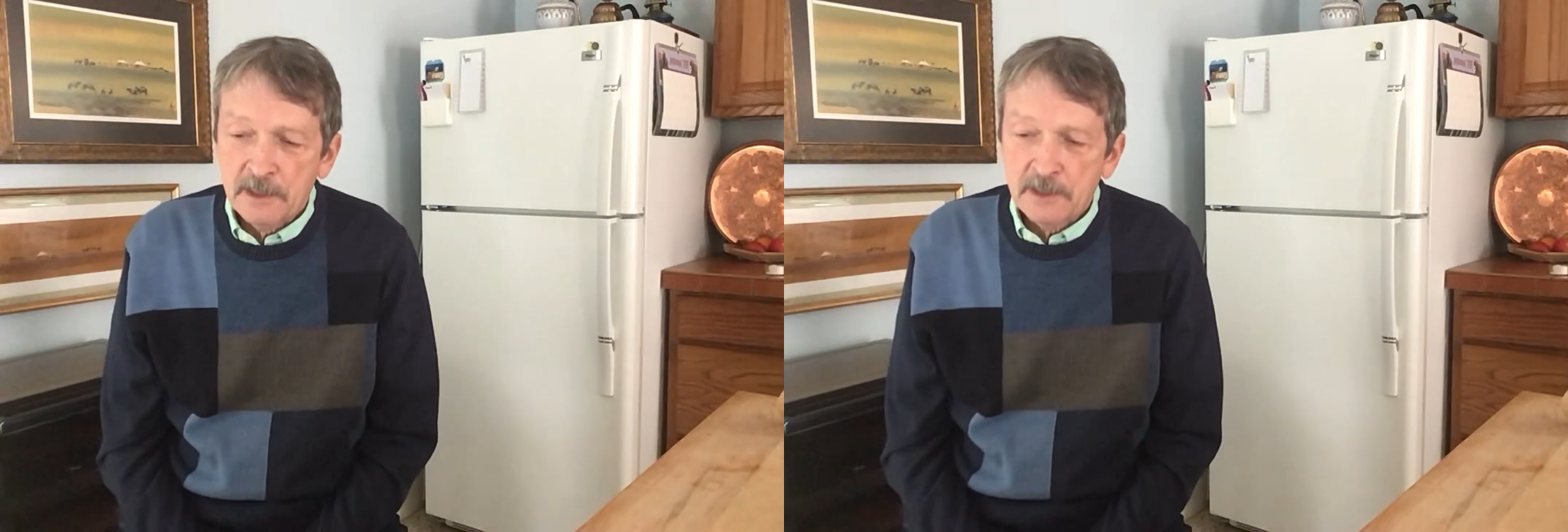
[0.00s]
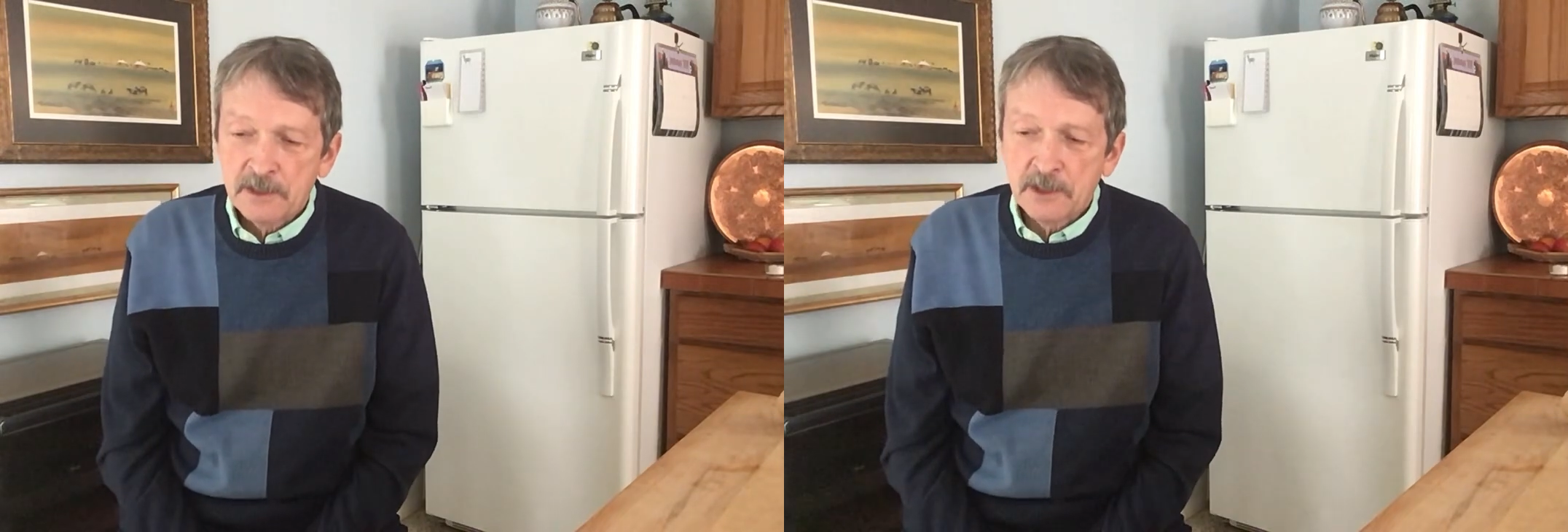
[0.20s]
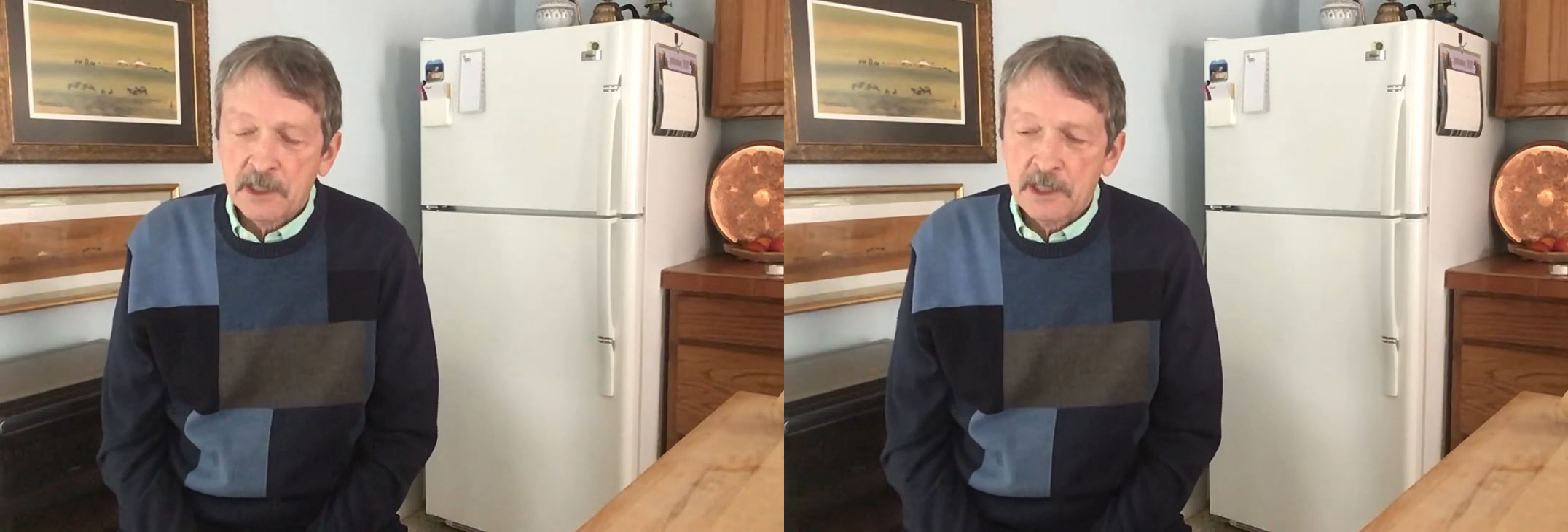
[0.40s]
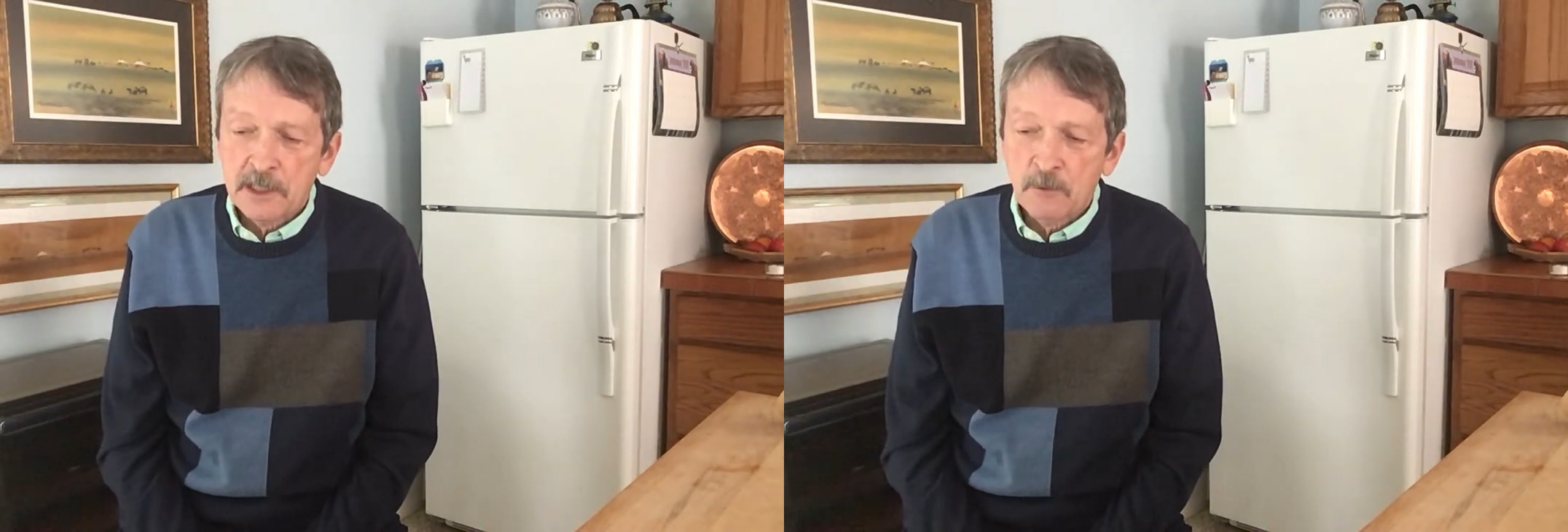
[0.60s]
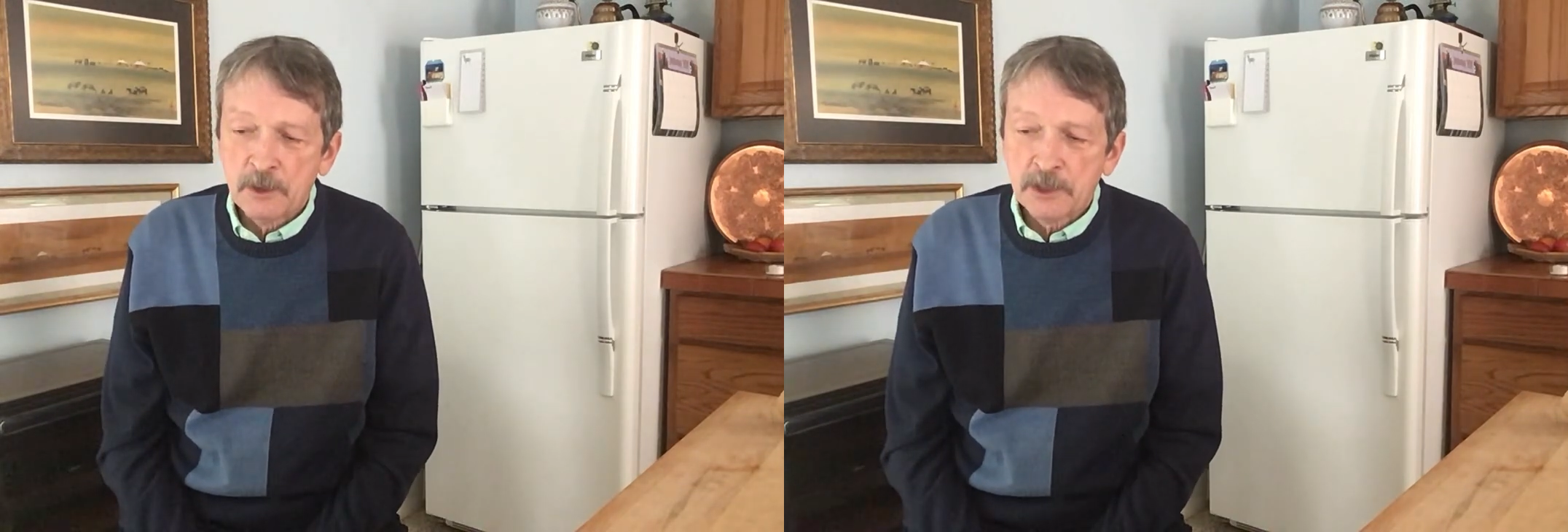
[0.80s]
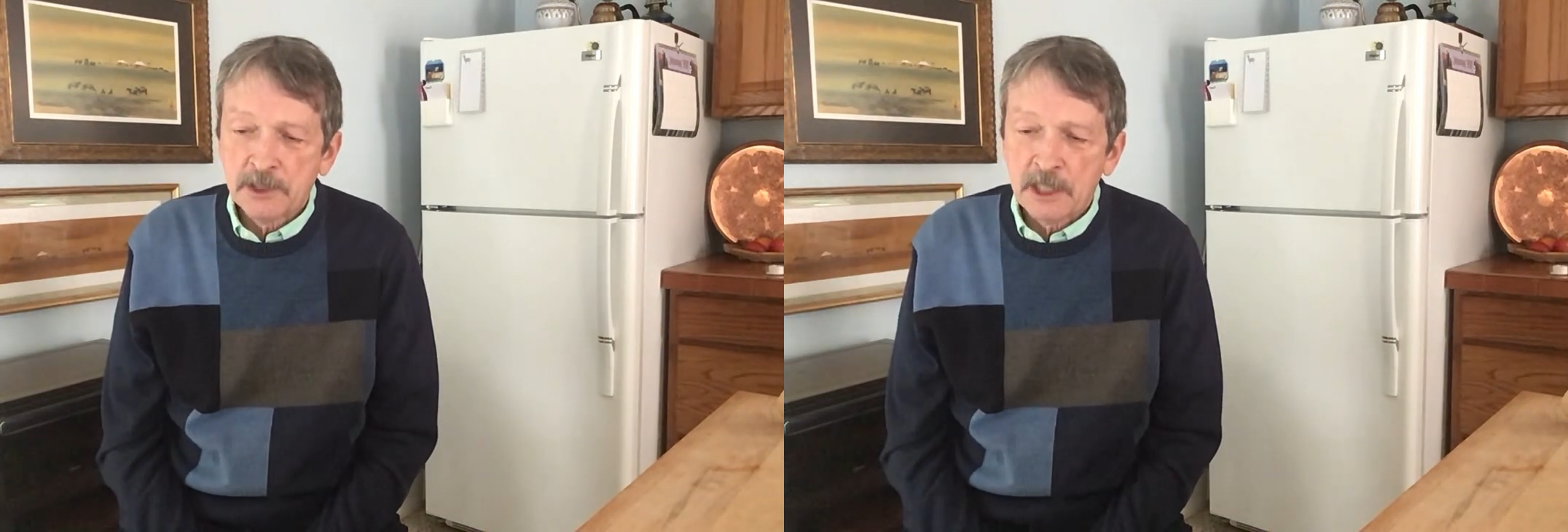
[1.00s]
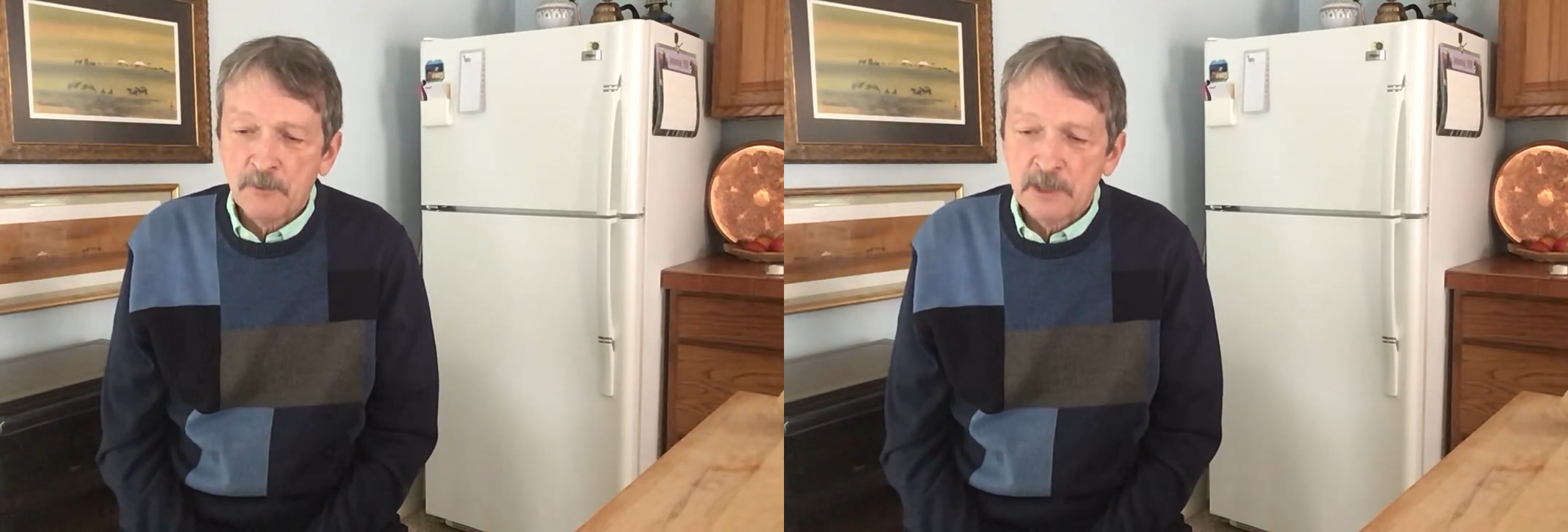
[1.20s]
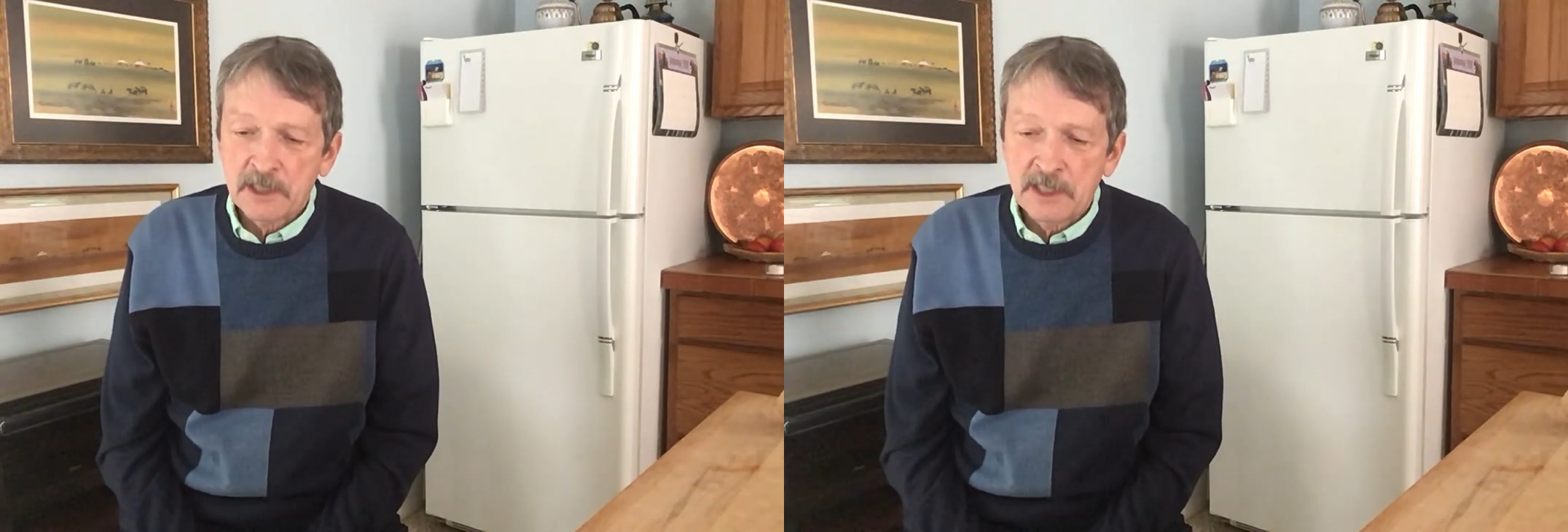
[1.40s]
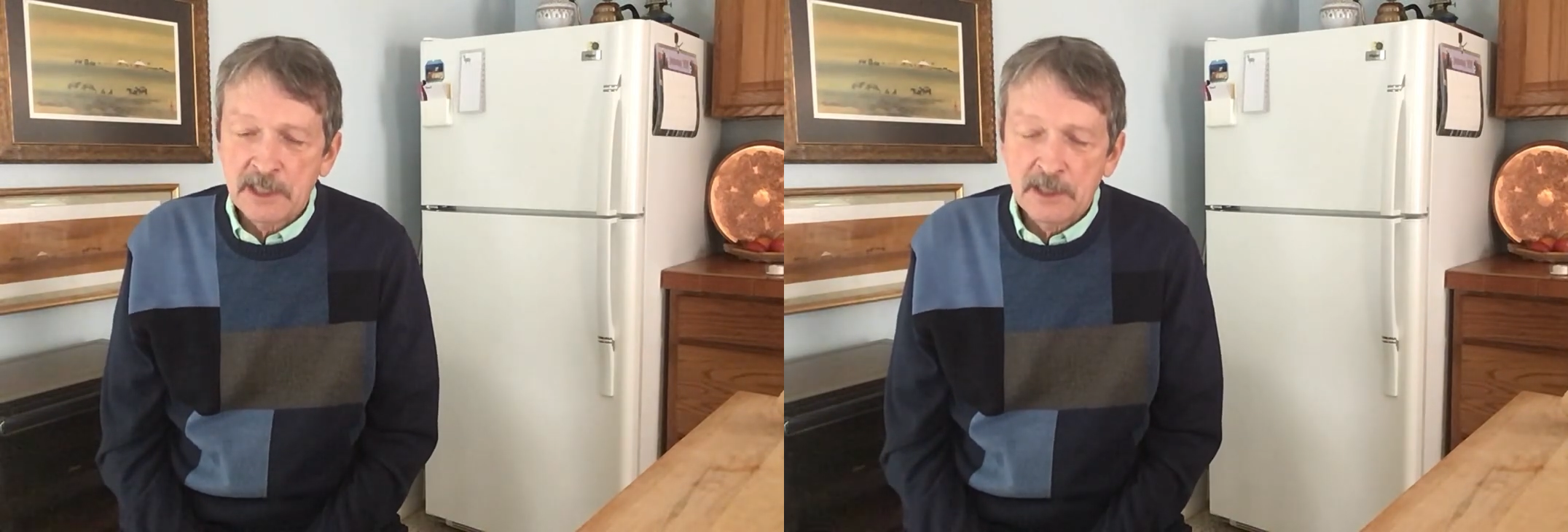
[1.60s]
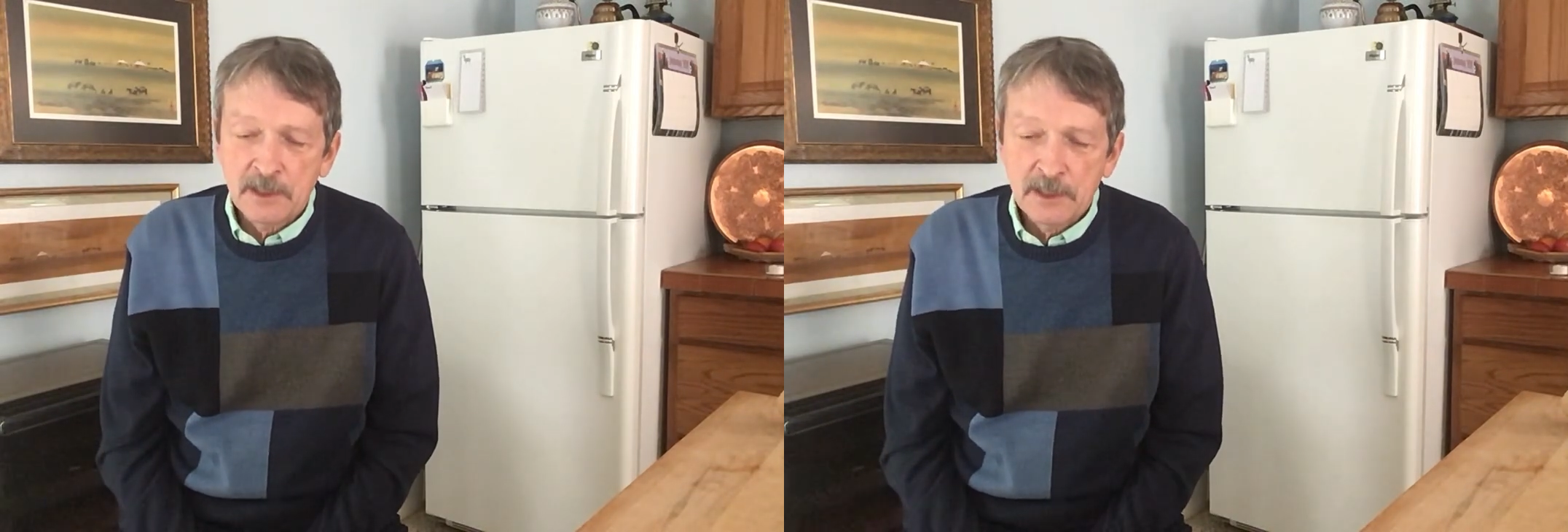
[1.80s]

saying, what shall we eat